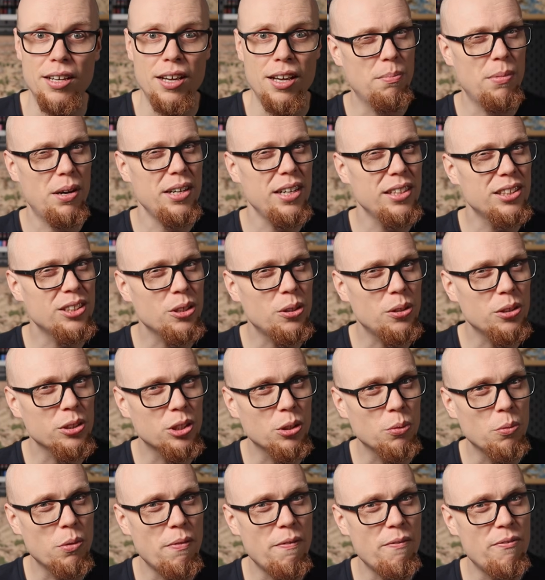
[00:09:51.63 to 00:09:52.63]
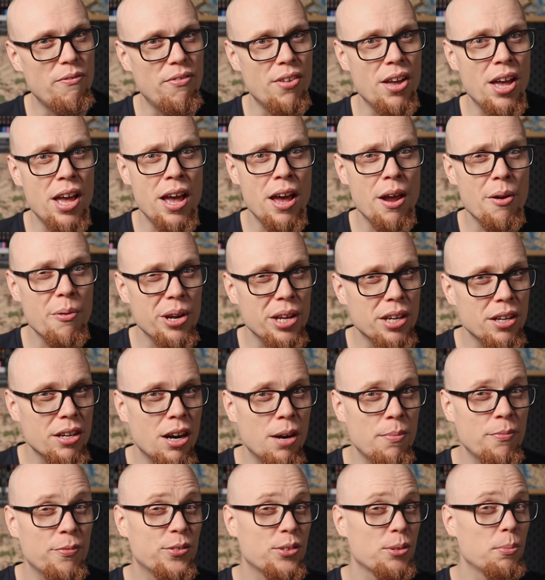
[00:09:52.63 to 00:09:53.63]
but it's also a very
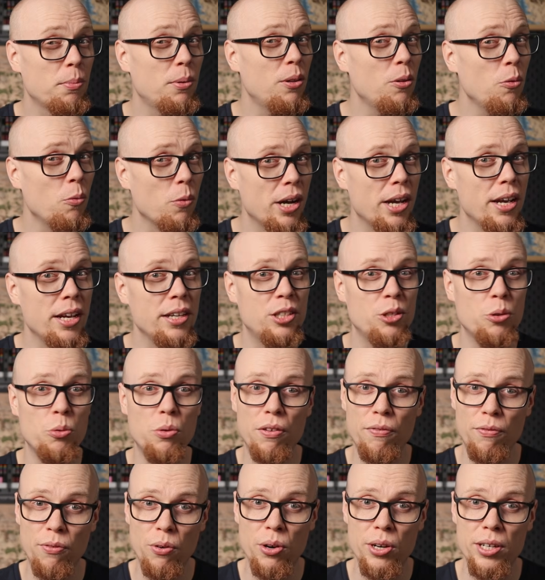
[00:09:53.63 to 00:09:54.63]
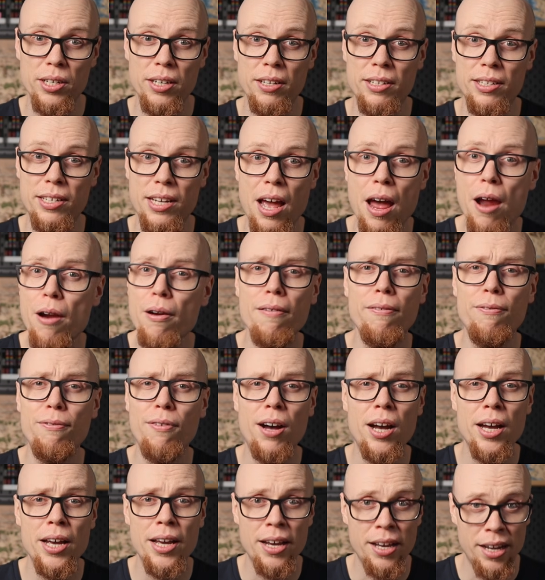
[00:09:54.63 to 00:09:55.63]
comfortable way to avoid the
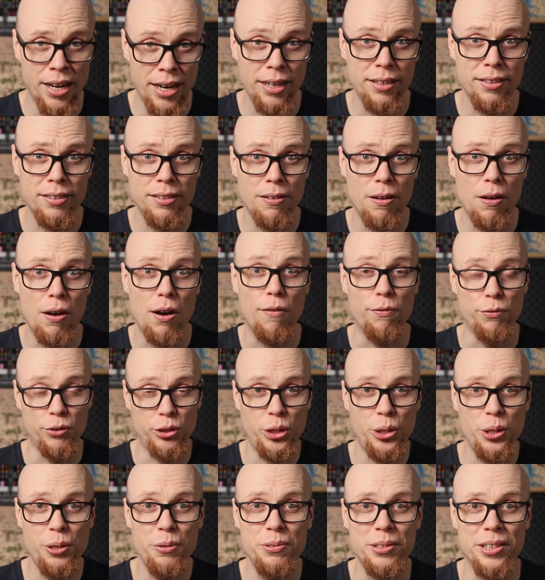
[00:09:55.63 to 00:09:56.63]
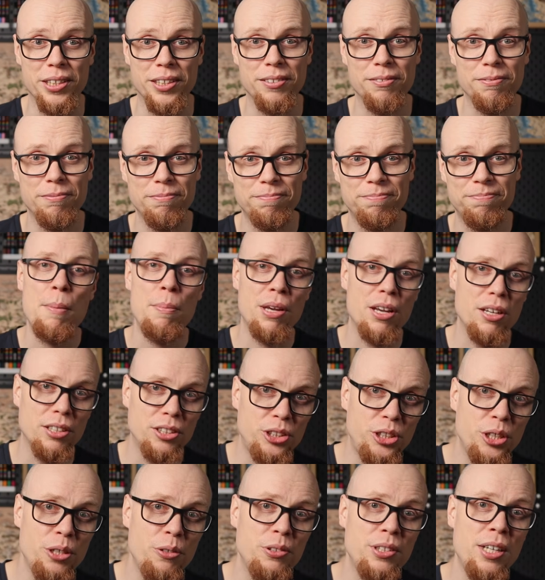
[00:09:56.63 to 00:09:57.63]
terrifying act of choosing. Because
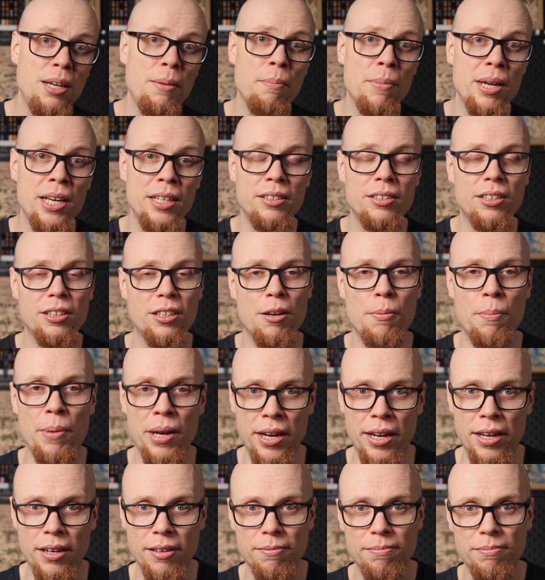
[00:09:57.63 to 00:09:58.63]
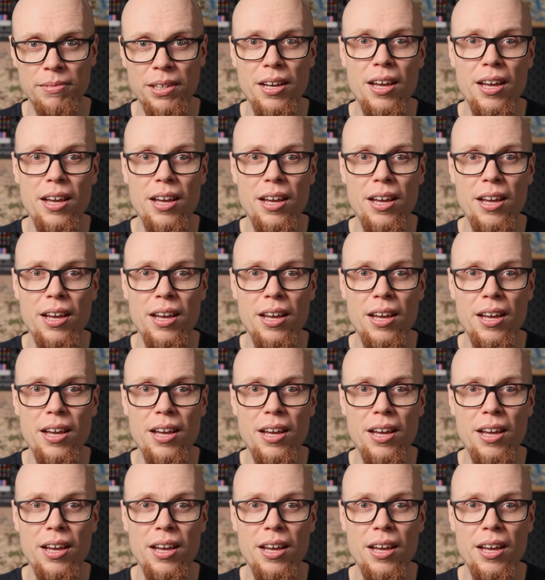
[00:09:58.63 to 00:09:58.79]
choosing means committing.